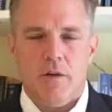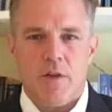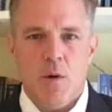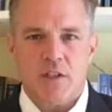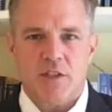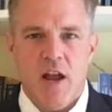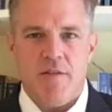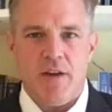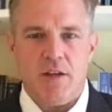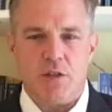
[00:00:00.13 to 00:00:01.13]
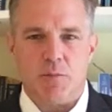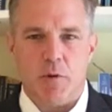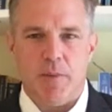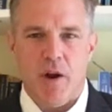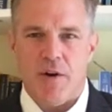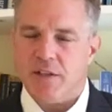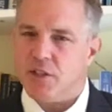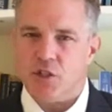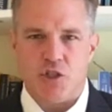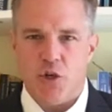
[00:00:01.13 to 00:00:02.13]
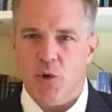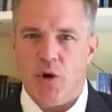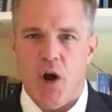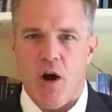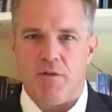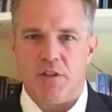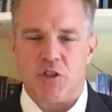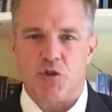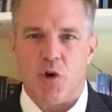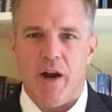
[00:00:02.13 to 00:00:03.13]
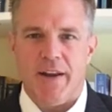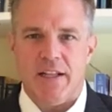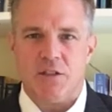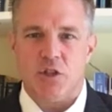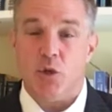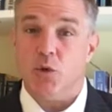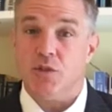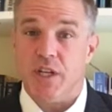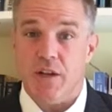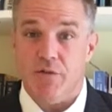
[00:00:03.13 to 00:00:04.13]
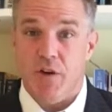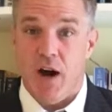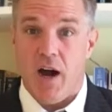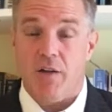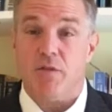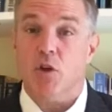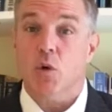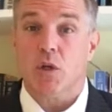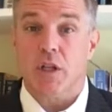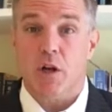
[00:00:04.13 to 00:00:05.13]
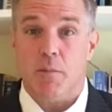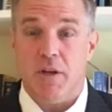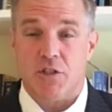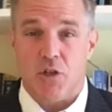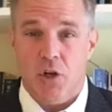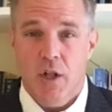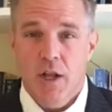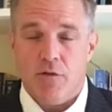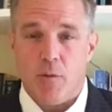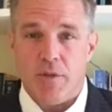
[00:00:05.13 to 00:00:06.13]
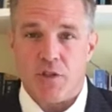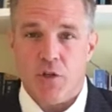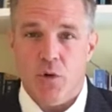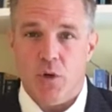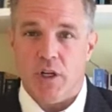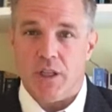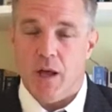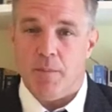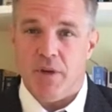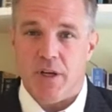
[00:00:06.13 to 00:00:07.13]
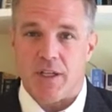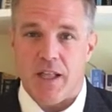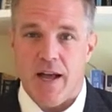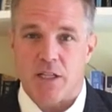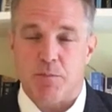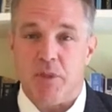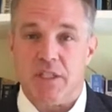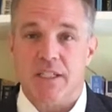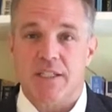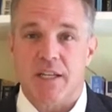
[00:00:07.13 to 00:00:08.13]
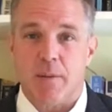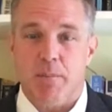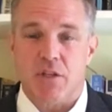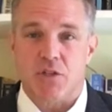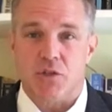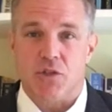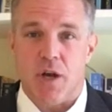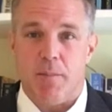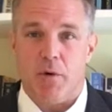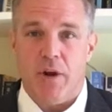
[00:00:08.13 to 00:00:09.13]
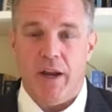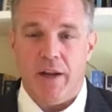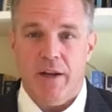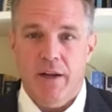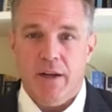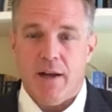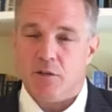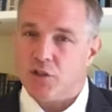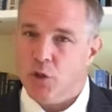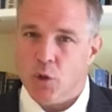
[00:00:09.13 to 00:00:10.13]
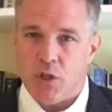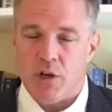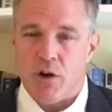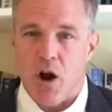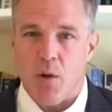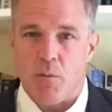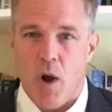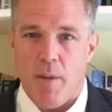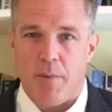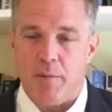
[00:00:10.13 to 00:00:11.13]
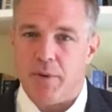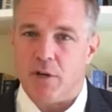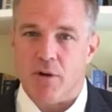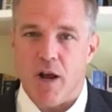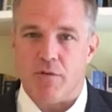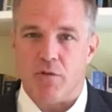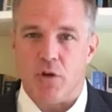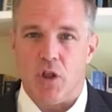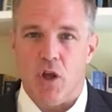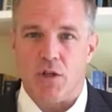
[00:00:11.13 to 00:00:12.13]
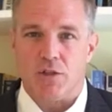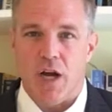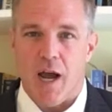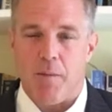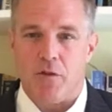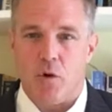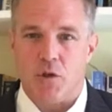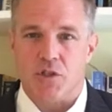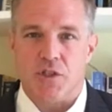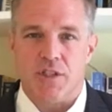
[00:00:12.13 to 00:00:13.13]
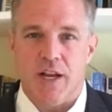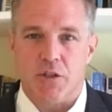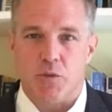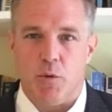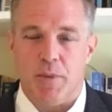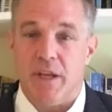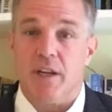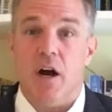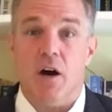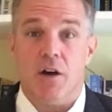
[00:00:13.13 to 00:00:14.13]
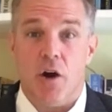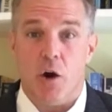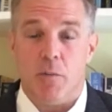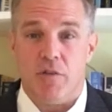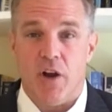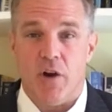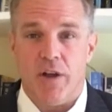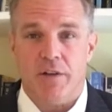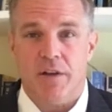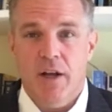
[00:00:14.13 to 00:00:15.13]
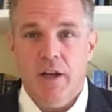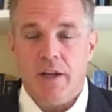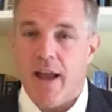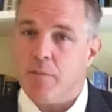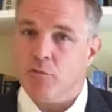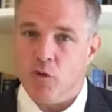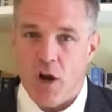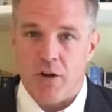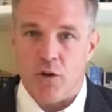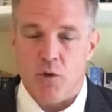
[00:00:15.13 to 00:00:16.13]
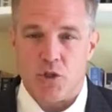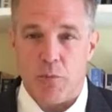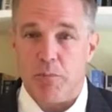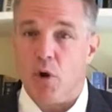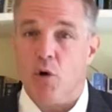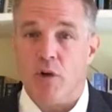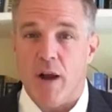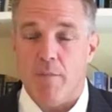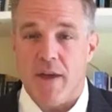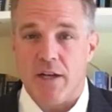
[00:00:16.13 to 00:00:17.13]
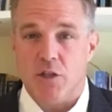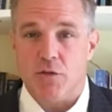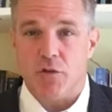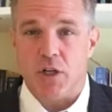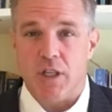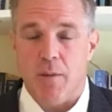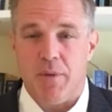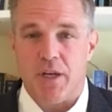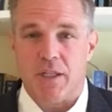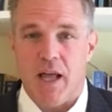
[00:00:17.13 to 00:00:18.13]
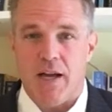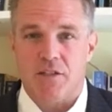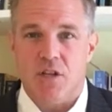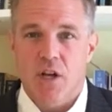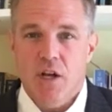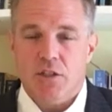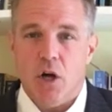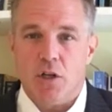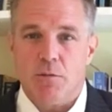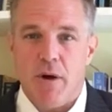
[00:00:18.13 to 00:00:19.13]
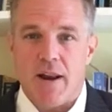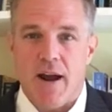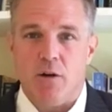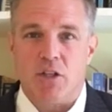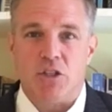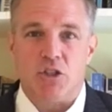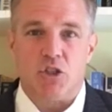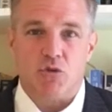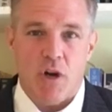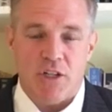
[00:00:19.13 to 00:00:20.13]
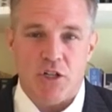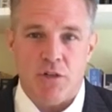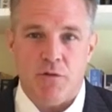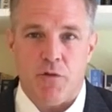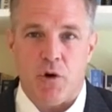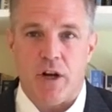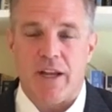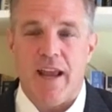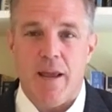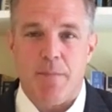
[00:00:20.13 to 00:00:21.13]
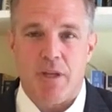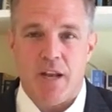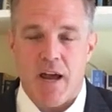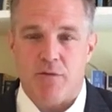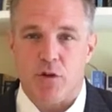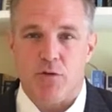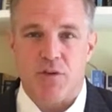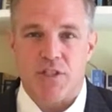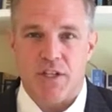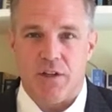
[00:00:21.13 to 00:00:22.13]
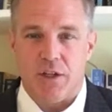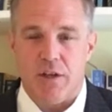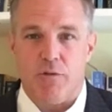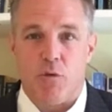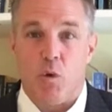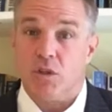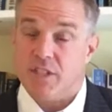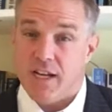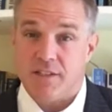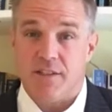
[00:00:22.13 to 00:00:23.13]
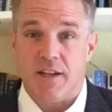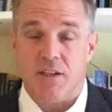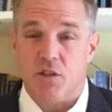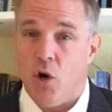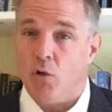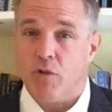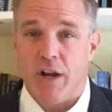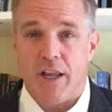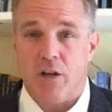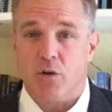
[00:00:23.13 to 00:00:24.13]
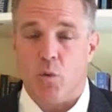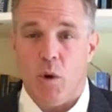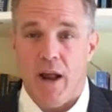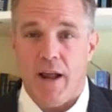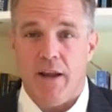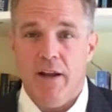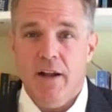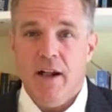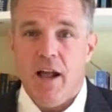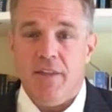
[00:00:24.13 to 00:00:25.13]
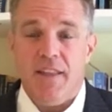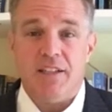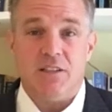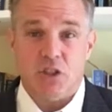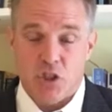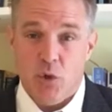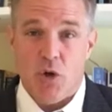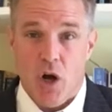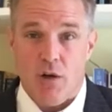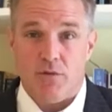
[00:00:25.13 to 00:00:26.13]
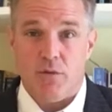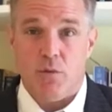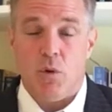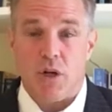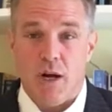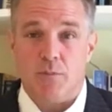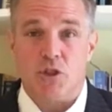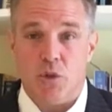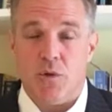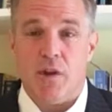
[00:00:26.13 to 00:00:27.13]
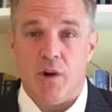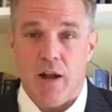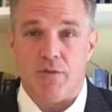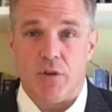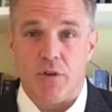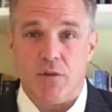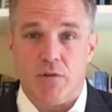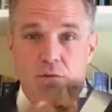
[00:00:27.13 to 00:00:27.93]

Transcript: The U.S. Navy is preparing to shoot off its Trident II D5 nuclear missile from its new Columbia-class ballistic missile submarine. Now, it's a nuclear-armed weapon, been around for a long time. Of course, the test will be an unarmed variant. Captain Rucker, who's the program manager for Columbia-class, talked about how construction for a Cape Canaveral facility for testing is already underway, and then the shoot-off will come soon thereafter.